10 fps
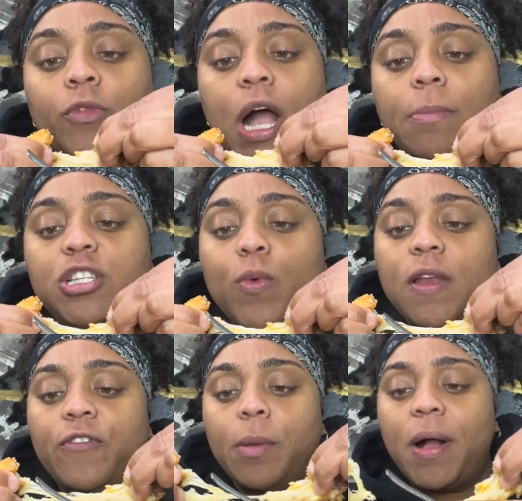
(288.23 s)
I'm just
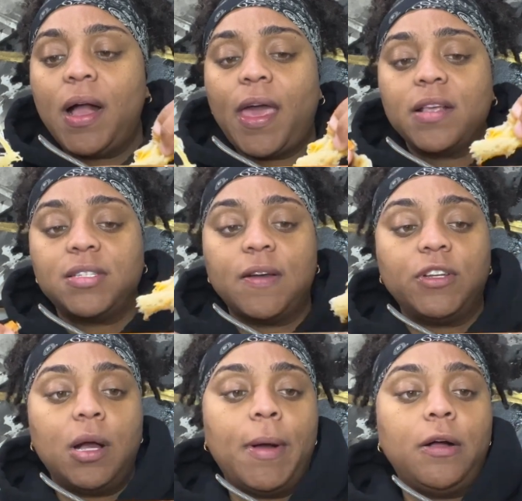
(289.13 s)
waiting for the podcast and stuff
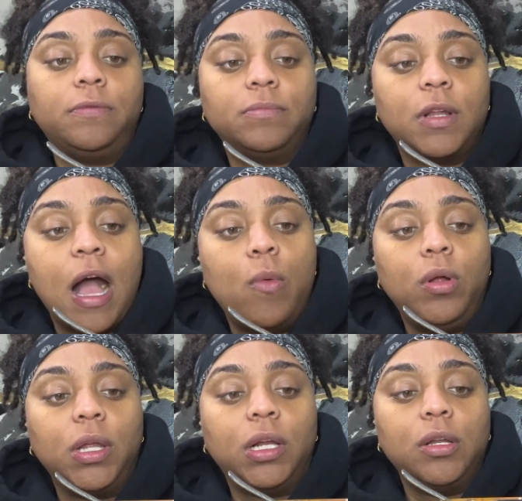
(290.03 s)
to come out. I
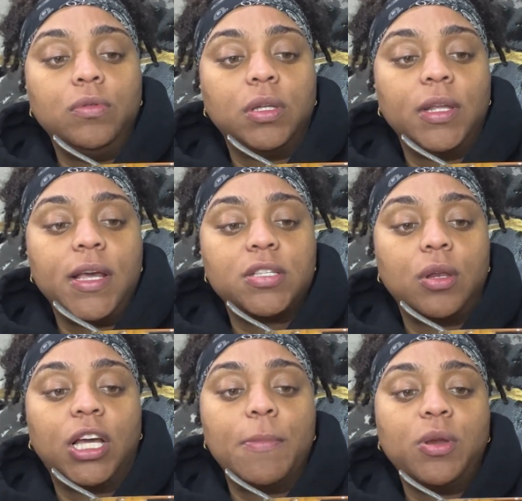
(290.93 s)
will include the links on
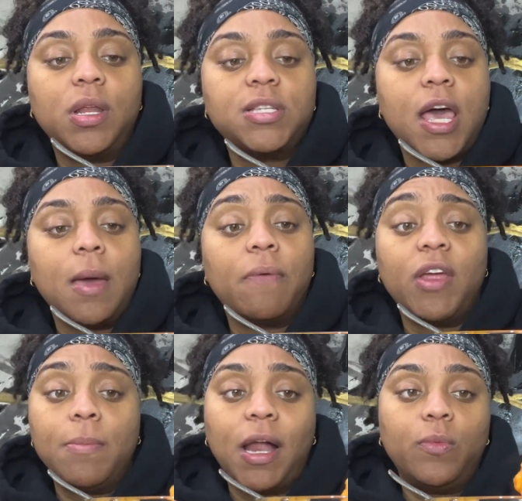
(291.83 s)
the community tab if
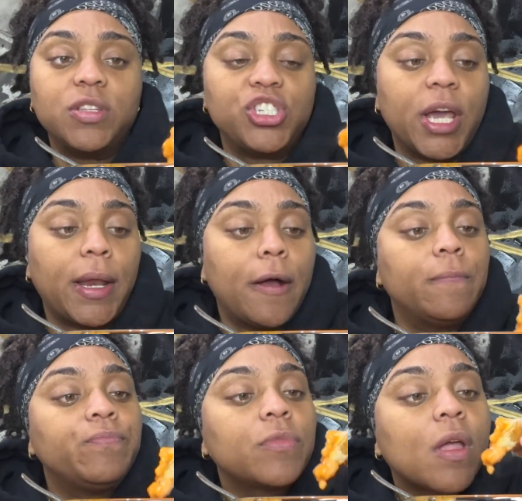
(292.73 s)
anybody wants to check it out.